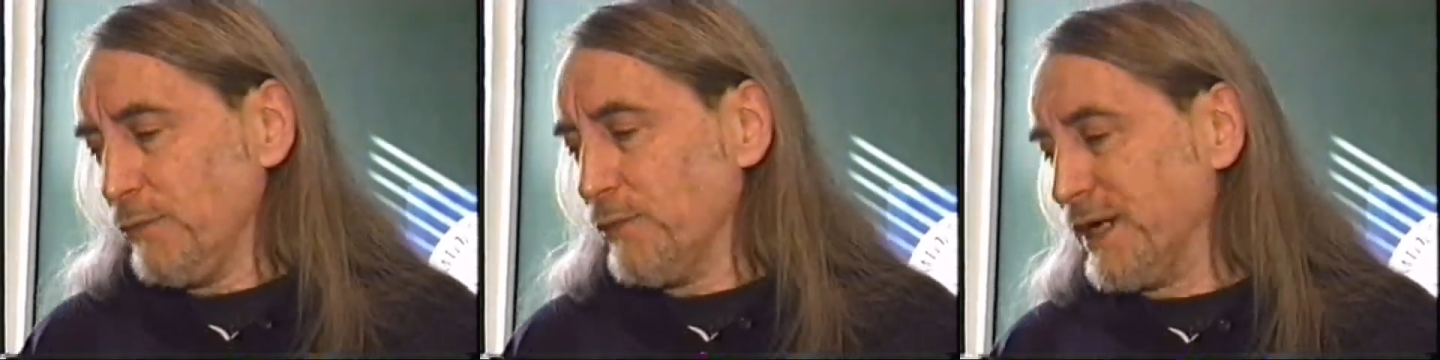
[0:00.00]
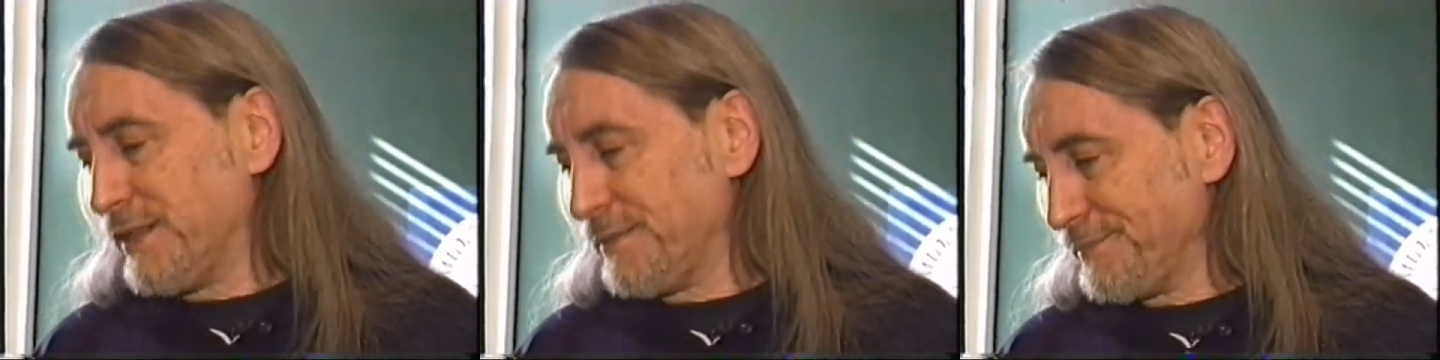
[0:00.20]

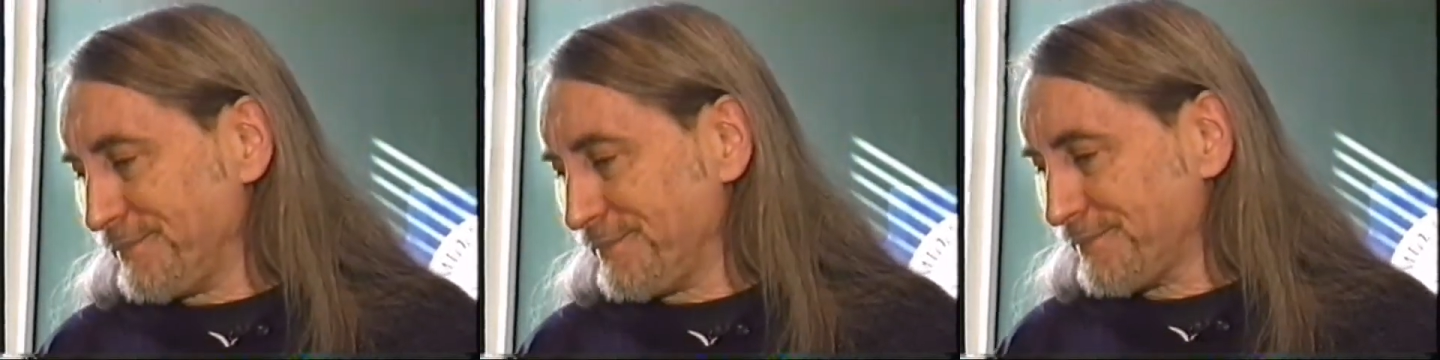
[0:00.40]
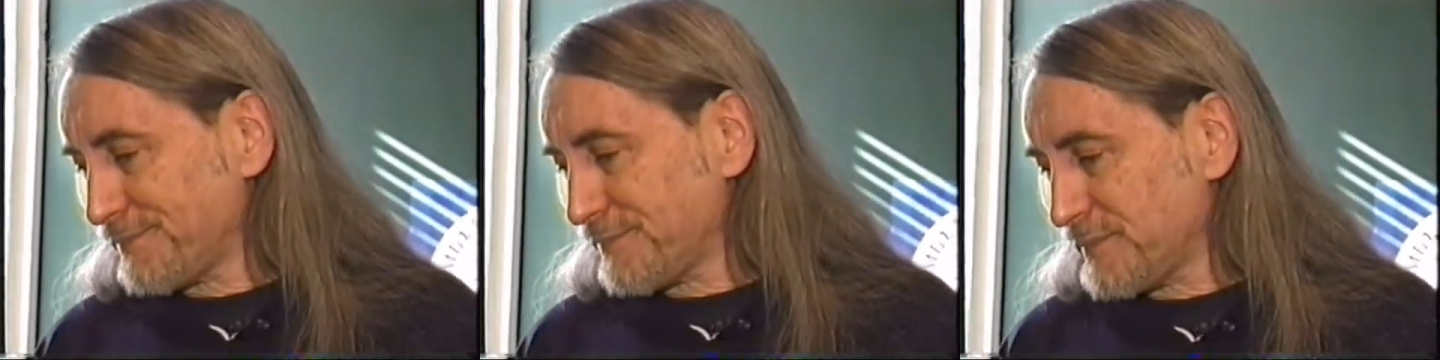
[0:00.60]
Well,
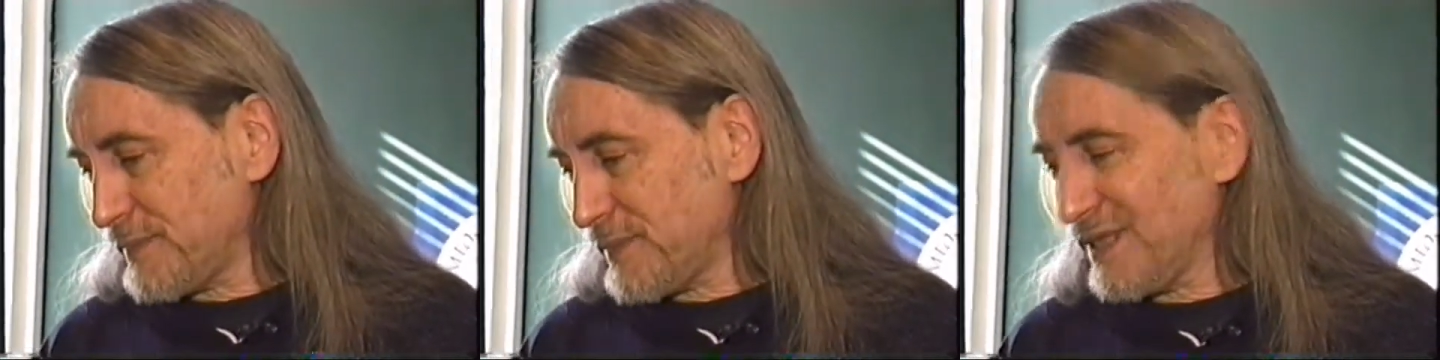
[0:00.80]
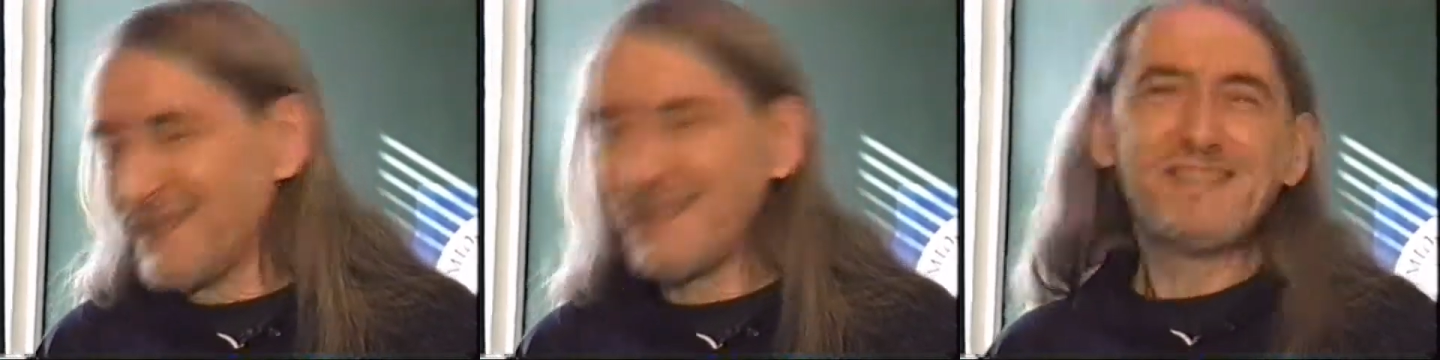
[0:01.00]

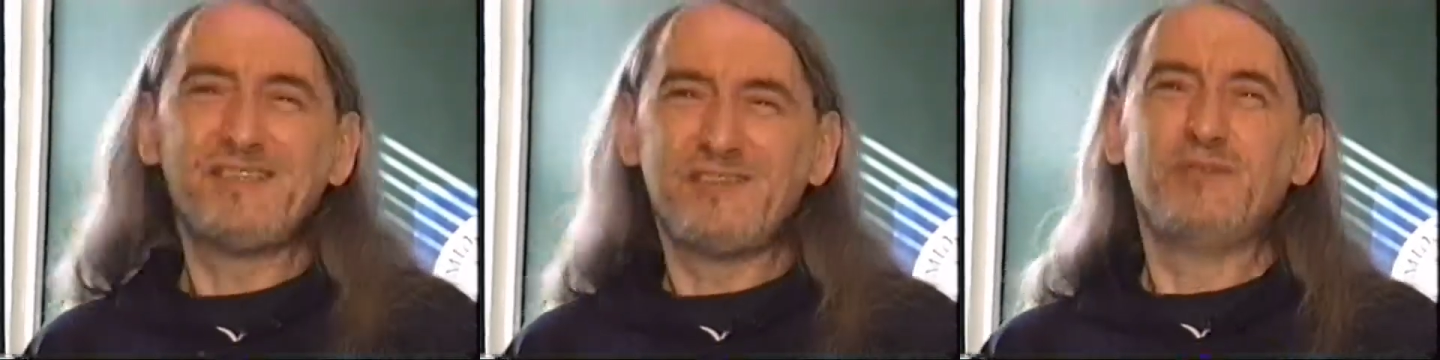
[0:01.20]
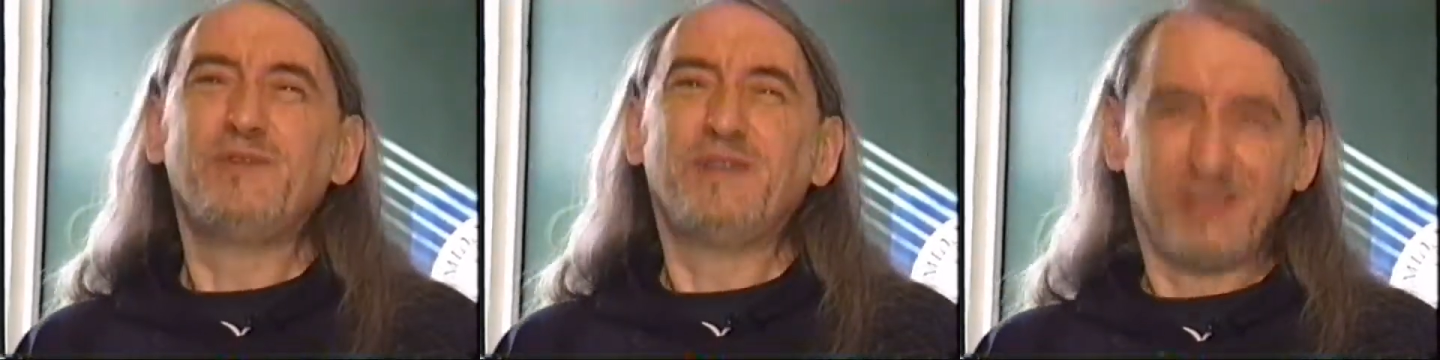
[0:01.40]

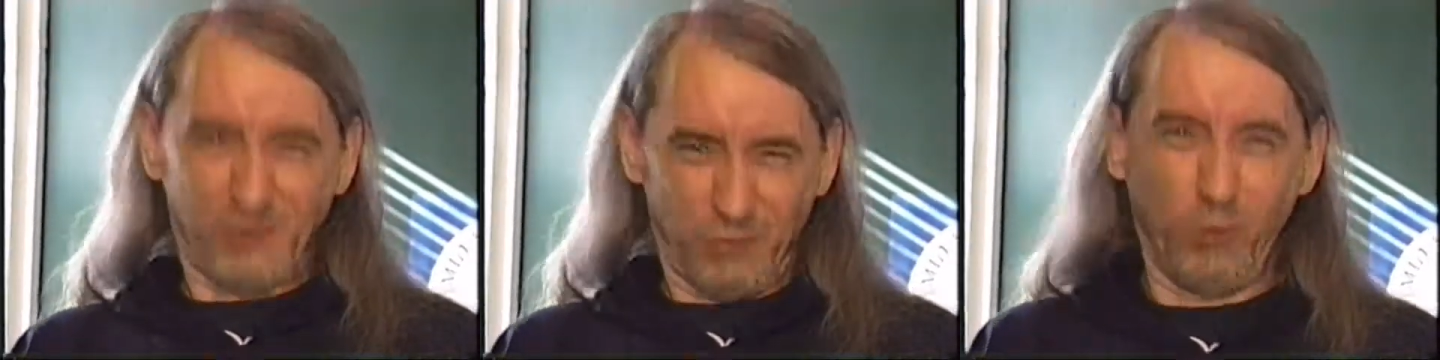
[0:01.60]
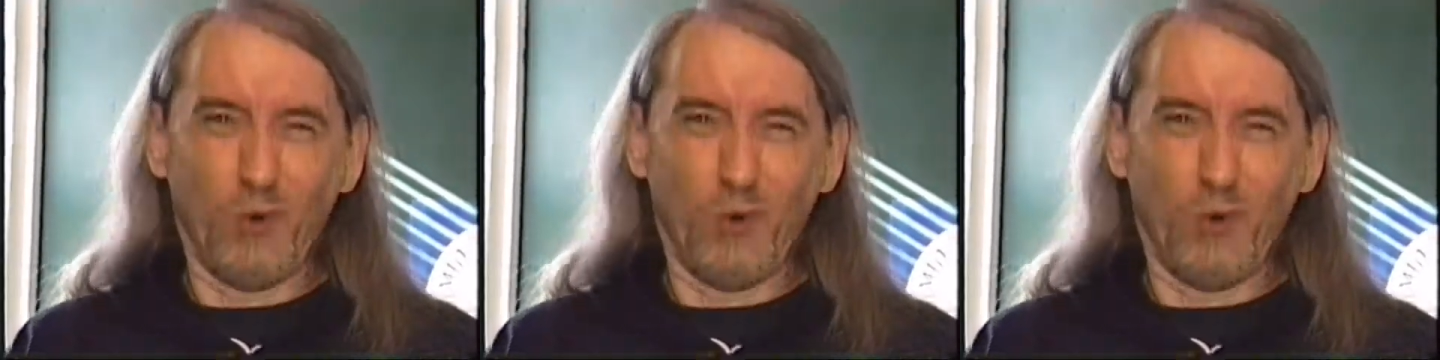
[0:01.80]
let's do this